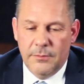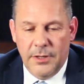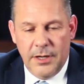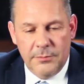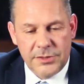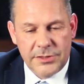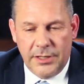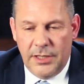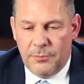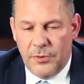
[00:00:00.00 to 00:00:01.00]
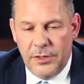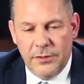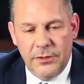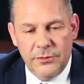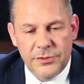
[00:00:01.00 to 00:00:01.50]
But I'm just going to keep reading
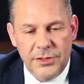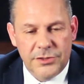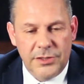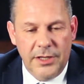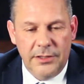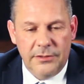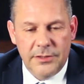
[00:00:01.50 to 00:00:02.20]
the news each night